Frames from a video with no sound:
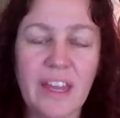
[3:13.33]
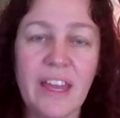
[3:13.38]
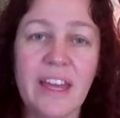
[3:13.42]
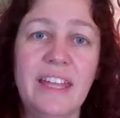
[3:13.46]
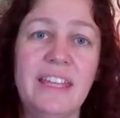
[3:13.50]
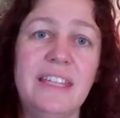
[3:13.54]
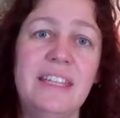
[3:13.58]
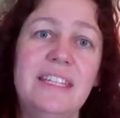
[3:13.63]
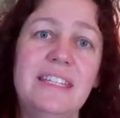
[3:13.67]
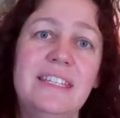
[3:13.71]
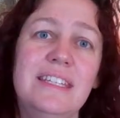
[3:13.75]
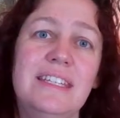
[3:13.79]

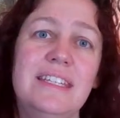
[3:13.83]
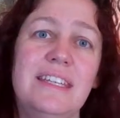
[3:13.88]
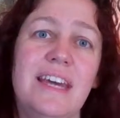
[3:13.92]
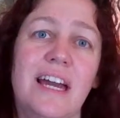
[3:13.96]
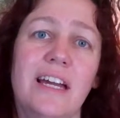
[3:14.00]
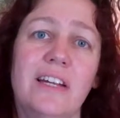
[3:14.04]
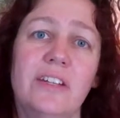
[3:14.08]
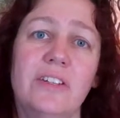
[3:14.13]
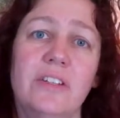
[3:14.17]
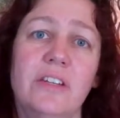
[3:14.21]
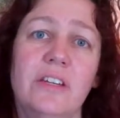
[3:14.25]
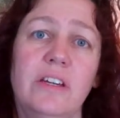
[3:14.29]
And this is
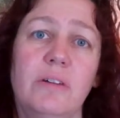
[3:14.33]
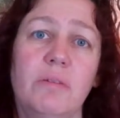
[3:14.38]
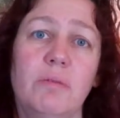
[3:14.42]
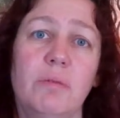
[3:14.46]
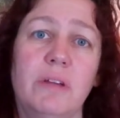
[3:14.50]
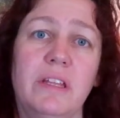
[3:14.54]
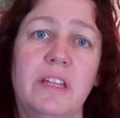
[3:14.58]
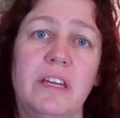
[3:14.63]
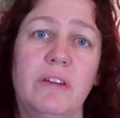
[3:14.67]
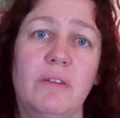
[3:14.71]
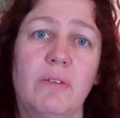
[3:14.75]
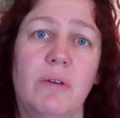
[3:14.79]
actually a
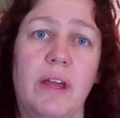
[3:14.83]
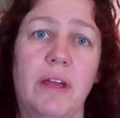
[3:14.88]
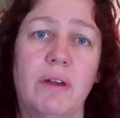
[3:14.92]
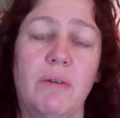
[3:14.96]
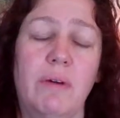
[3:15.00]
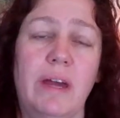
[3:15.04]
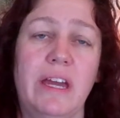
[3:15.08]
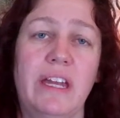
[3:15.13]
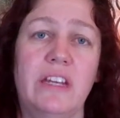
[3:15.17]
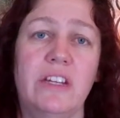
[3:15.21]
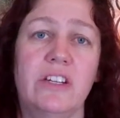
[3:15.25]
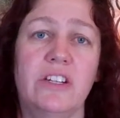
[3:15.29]
really great
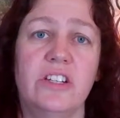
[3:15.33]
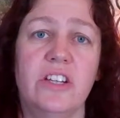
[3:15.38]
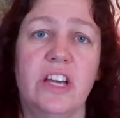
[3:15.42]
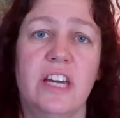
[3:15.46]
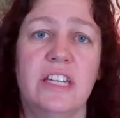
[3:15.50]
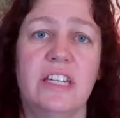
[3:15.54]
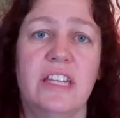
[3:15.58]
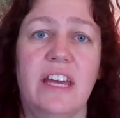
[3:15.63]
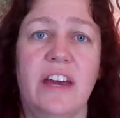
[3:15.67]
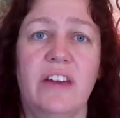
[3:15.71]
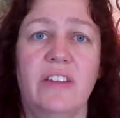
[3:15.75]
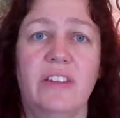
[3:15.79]
way to
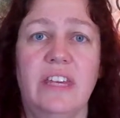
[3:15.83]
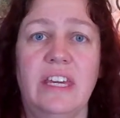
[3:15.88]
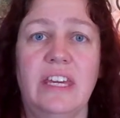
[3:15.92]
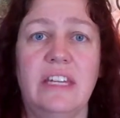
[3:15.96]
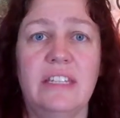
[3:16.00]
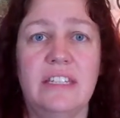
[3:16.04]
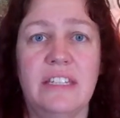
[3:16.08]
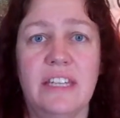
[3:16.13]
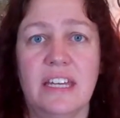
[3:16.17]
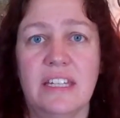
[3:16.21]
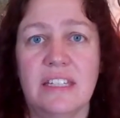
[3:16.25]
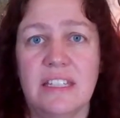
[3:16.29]
shut down the
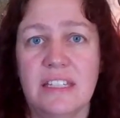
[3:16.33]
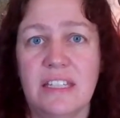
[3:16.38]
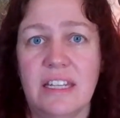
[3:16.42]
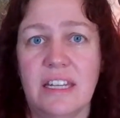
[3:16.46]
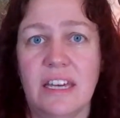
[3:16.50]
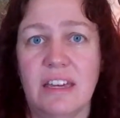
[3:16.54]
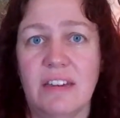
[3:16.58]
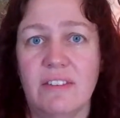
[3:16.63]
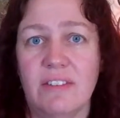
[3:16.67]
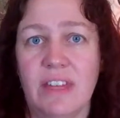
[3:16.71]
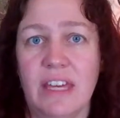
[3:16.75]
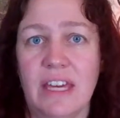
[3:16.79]

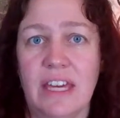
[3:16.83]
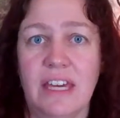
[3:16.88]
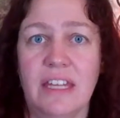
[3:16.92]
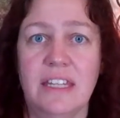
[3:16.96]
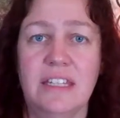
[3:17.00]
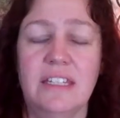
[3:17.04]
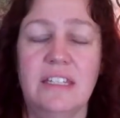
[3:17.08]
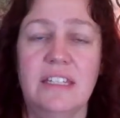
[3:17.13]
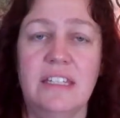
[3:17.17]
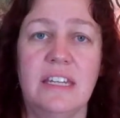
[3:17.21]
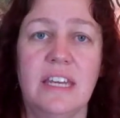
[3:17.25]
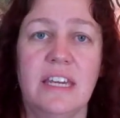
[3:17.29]
intensity of the
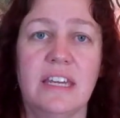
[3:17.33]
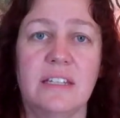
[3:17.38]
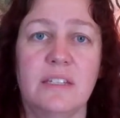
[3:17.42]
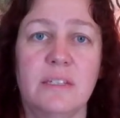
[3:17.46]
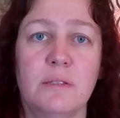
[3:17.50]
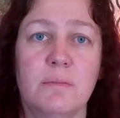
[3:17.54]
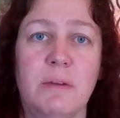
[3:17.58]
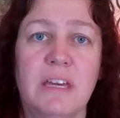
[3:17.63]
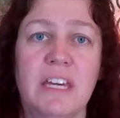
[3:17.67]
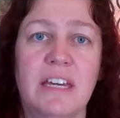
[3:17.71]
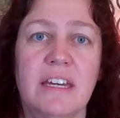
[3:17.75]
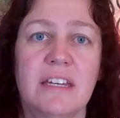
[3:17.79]
instincts,
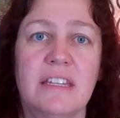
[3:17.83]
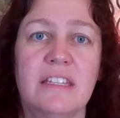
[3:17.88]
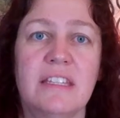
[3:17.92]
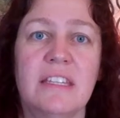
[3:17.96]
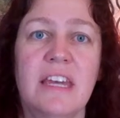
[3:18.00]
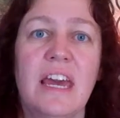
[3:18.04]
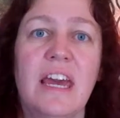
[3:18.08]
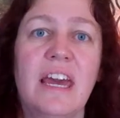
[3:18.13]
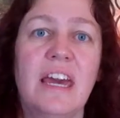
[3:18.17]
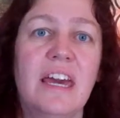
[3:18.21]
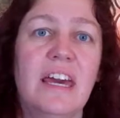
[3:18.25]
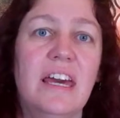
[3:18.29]
because
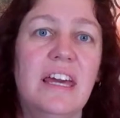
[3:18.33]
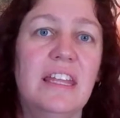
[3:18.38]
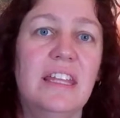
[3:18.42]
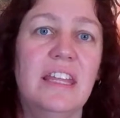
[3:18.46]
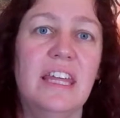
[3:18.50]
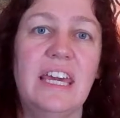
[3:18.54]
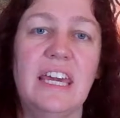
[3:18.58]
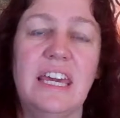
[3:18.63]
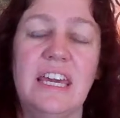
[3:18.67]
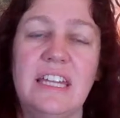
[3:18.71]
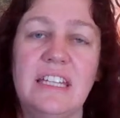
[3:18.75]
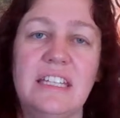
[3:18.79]

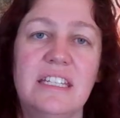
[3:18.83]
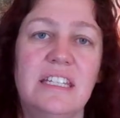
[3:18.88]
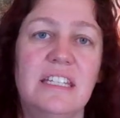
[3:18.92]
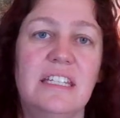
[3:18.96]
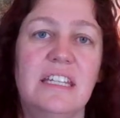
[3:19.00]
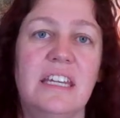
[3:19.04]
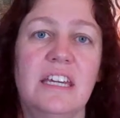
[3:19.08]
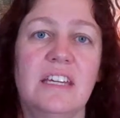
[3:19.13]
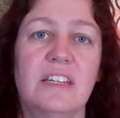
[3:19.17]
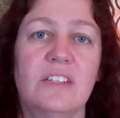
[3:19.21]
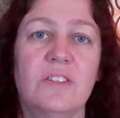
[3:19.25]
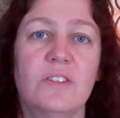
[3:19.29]
the
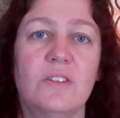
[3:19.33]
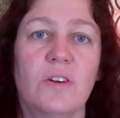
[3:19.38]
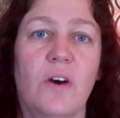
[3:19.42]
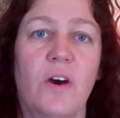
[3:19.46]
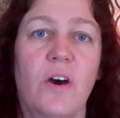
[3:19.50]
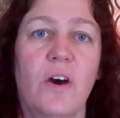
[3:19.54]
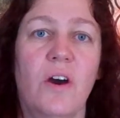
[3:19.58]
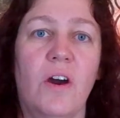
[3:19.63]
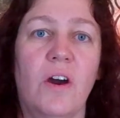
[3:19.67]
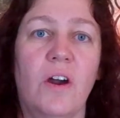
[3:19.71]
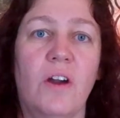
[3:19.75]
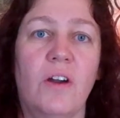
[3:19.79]
instincts
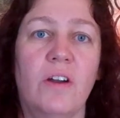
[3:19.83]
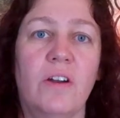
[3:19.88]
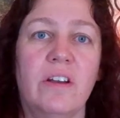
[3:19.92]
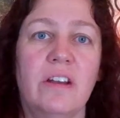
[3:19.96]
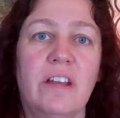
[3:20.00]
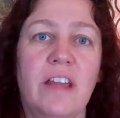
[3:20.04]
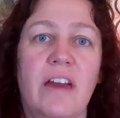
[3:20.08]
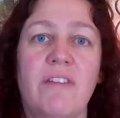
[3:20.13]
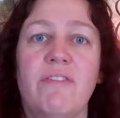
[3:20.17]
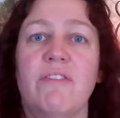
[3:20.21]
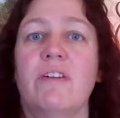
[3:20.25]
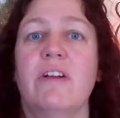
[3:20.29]
are
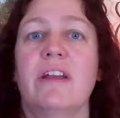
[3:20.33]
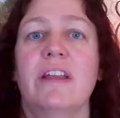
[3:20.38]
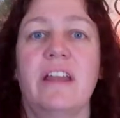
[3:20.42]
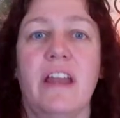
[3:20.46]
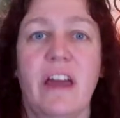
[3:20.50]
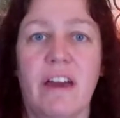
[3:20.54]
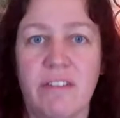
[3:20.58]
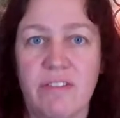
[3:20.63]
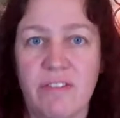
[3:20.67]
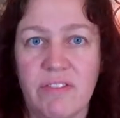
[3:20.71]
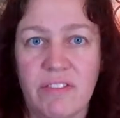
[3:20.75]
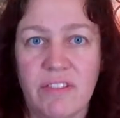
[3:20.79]
never
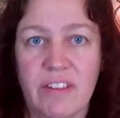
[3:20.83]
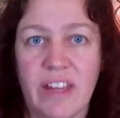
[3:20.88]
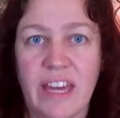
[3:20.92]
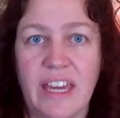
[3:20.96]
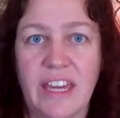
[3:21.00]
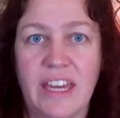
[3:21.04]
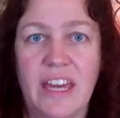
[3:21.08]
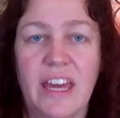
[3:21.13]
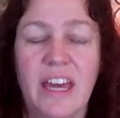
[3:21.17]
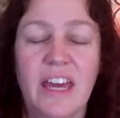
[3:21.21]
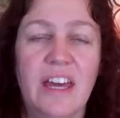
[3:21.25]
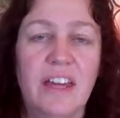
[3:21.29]
enough.
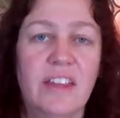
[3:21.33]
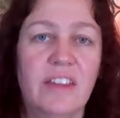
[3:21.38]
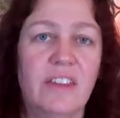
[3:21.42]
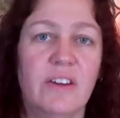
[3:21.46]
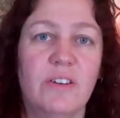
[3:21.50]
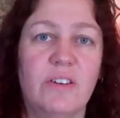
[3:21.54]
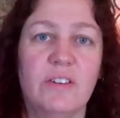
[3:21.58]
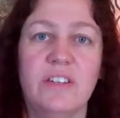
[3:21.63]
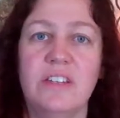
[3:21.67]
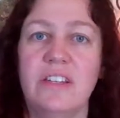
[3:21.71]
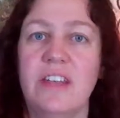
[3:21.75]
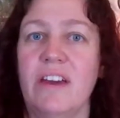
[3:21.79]
Like,
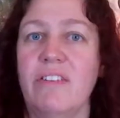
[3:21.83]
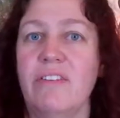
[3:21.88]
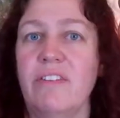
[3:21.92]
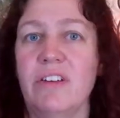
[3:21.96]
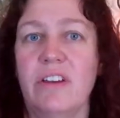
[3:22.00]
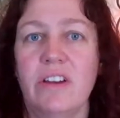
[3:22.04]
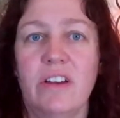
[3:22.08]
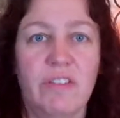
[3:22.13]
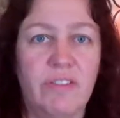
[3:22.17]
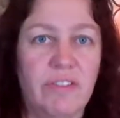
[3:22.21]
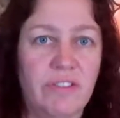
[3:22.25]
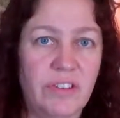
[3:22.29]
there's never
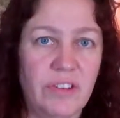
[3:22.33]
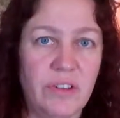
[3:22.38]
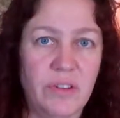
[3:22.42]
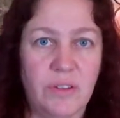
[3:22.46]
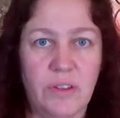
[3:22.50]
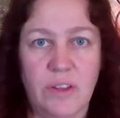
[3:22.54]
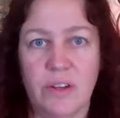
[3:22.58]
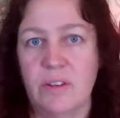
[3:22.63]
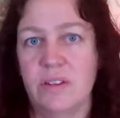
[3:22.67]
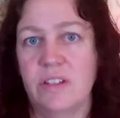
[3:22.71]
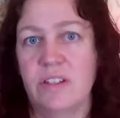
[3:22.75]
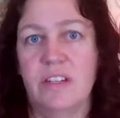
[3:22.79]
enough
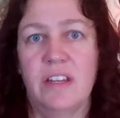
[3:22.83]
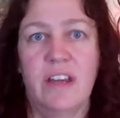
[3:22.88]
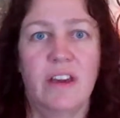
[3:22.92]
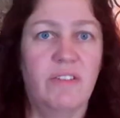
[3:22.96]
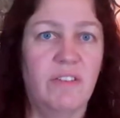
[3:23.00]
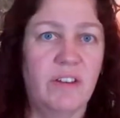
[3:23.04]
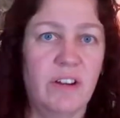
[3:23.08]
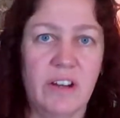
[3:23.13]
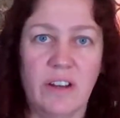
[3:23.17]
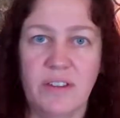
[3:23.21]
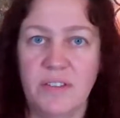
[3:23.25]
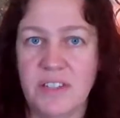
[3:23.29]
food, there's
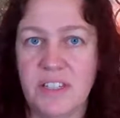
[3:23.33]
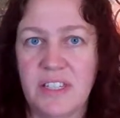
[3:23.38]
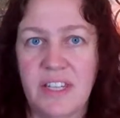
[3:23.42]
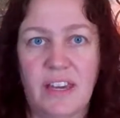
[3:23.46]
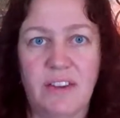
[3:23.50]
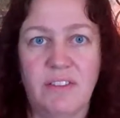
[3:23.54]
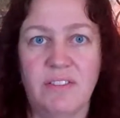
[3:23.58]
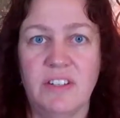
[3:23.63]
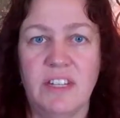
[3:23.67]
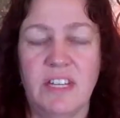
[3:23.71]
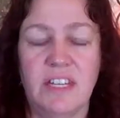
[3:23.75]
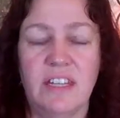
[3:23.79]
never enough
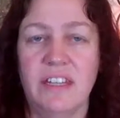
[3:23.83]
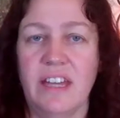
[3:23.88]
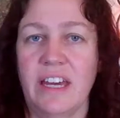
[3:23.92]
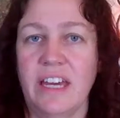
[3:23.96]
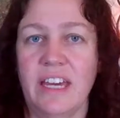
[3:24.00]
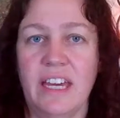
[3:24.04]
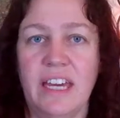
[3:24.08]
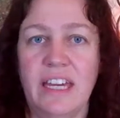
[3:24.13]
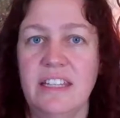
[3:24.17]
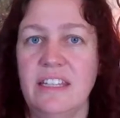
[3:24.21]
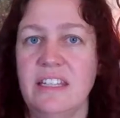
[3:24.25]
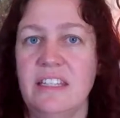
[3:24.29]
safety.
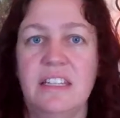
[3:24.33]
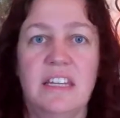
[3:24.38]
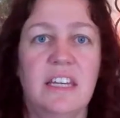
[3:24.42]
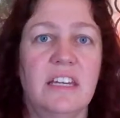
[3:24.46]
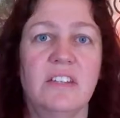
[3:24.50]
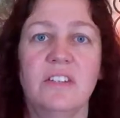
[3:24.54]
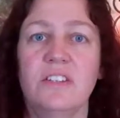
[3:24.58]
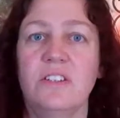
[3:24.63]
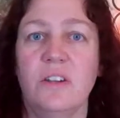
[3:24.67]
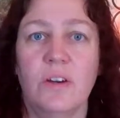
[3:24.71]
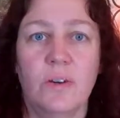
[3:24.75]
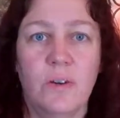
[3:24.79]
Like,
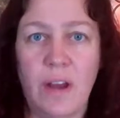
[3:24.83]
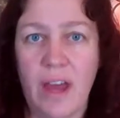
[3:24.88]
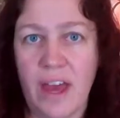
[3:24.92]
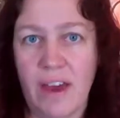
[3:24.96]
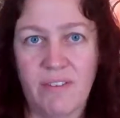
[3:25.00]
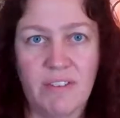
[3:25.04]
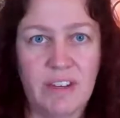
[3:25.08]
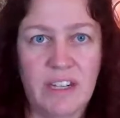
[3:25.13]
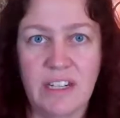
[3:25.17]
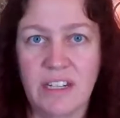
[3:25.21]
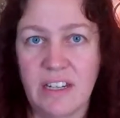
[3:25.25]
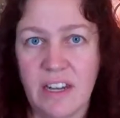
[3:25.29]
instincts don't
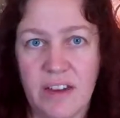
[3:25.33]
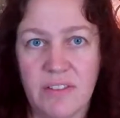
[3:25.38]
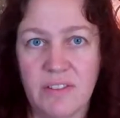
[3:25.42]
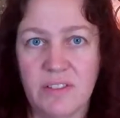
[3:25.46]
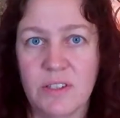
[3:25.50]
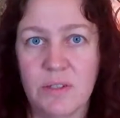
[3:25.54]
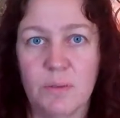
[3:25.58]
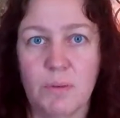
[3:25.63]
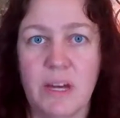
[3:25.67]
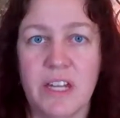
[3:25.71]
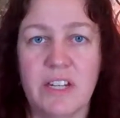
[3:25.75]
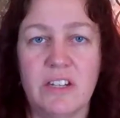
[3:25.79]
have an enough
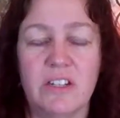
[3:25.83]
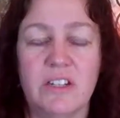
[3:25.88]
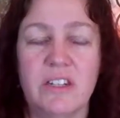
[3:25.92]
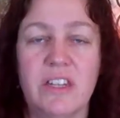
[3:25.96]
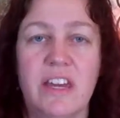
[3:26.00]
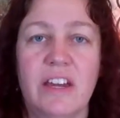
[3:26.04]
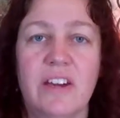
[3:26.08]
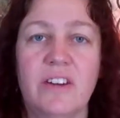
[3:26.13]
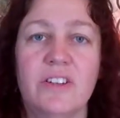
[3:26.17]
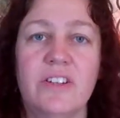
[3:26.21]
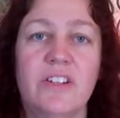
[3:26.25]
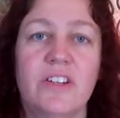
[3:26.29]
switch.
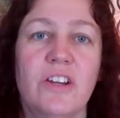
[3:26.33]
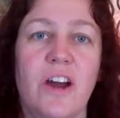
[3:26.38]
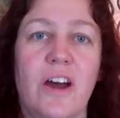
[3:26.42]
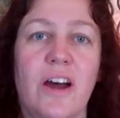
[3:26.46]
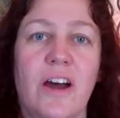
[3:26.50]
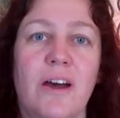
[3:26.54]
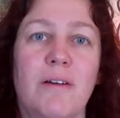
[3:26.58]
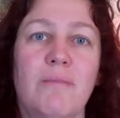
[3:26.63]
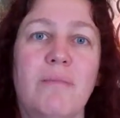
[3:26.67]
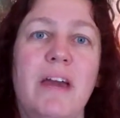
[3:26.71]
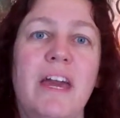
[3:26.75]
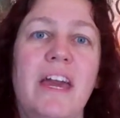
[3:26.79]
Their
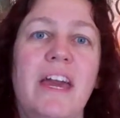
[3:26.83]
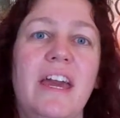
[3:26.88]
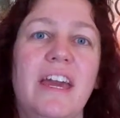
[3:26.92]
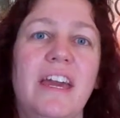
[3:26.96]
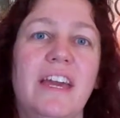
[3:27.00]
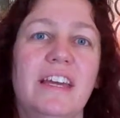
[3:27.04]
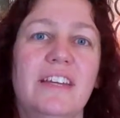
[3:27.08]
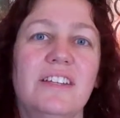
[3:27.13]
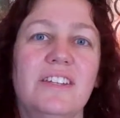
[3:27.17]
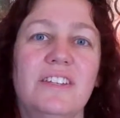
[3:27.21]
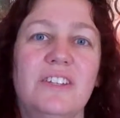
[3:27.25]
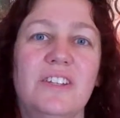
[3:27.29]
job
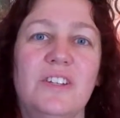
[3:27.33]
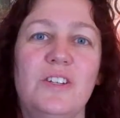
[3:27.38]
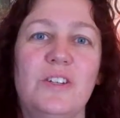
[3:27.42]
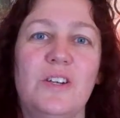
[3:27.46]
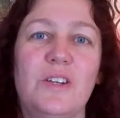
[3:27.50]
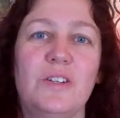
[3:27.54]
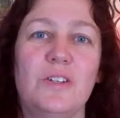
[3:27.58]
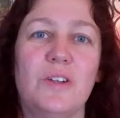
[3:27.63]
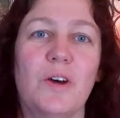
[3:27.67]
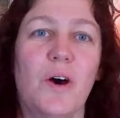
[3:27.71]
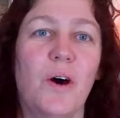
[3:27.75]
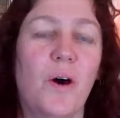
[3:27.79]
is to
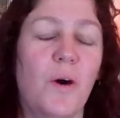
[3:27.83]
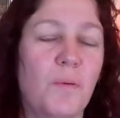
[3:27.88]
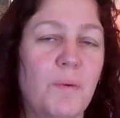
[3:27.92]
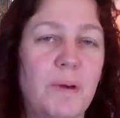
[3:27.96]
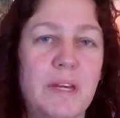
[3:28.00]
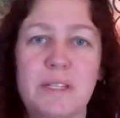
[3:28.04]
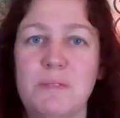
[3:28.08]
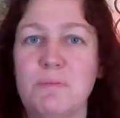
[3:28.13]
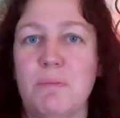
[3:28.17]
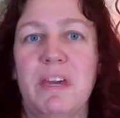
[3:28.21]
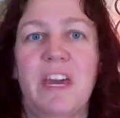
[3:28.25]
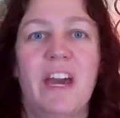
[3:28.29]
just
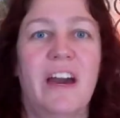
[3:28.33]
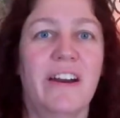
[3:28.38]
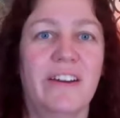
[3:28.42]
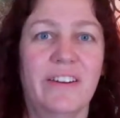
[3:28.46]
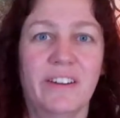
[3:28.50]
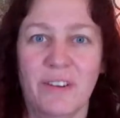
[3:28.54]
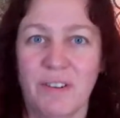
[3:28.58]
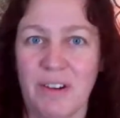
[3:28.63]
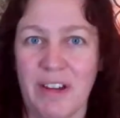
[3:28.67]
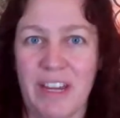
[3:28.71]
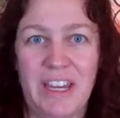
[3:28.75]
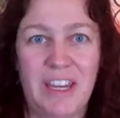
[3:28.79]
always be
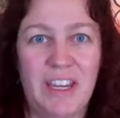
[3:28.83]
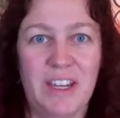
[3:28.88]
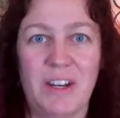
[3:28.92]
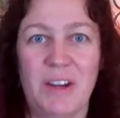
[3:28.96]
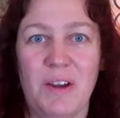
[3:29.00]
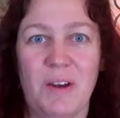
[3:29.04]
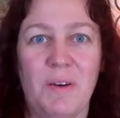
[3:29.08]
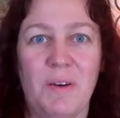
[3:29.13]
hungry,